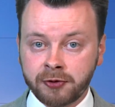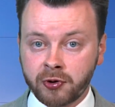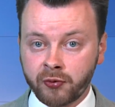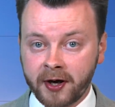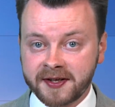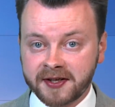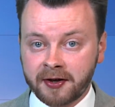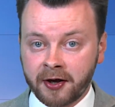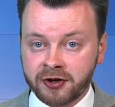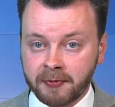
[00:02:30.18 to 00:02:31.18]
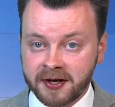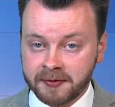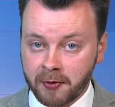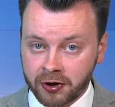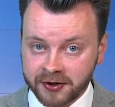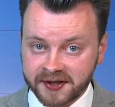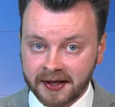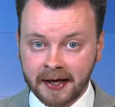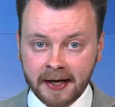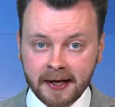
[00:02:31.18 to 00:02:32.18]
human rights and undermine
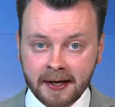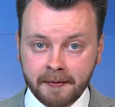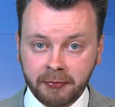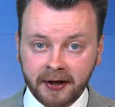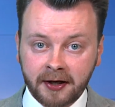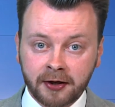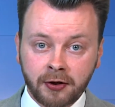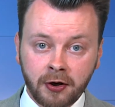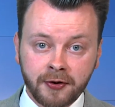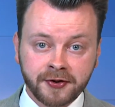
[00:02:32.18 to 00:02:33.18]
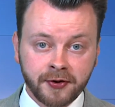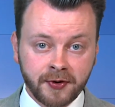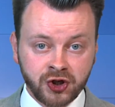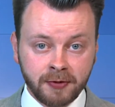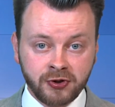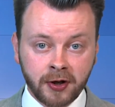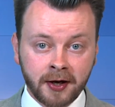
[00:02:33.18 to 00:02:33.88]
democracy. Blinken called on the regime to